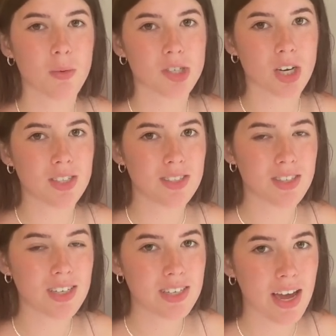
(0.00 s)
which I
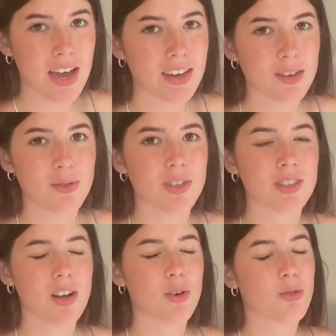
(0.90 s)
did get, and it feels
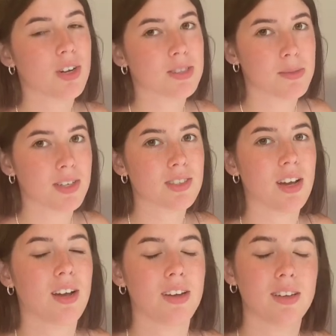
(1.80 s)
like Christmas.
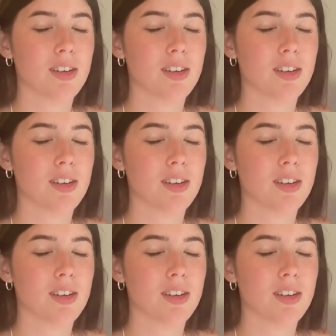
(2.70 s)
I,